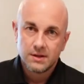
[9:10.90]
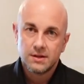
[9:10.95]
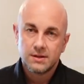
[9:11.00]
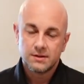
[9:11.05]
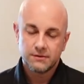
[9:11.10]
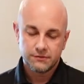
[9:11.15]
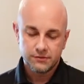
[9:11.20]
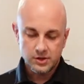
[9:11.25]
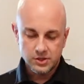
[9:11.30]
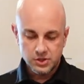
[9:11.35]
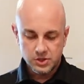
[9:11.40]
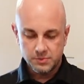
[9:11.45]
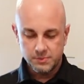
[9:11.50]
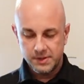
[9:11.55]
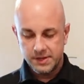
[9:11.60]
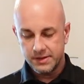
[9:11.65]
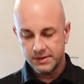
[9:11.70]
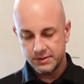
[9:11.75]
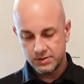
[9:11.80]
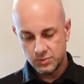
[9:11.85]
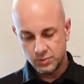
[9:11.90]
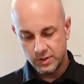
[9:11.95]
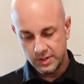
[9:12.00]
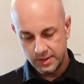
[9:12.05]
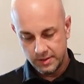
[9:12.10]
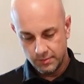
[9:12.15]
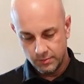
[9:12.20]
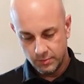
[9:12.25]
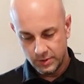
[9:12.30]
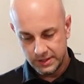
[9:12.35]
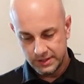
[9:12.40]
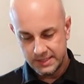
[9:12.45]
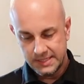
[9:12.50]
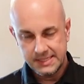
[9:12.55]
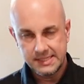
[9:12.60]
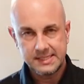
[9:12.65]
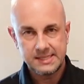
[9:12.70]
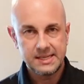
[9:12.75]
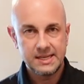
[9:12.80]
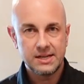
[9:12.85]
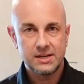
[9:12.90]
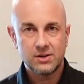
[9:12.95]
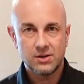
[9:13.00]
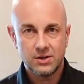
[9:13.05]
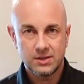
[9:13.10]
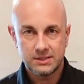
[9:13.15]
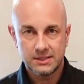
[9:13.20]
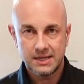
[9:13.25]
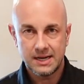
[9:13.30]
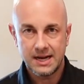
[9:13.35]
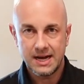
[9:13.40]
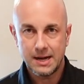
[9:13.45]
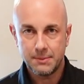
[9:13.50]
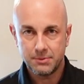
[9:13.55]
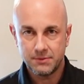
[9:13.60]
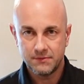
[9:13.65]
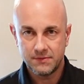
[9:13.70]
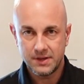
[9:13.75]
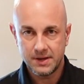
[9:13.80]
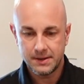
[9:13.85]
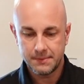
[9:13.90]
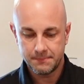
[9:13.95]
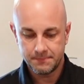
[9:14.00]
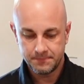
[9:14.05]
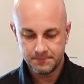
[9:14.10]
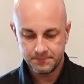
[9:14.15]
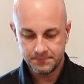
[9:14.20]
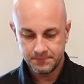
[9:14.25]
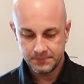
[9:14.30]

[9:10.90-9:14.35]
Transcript: with these sitting on top of them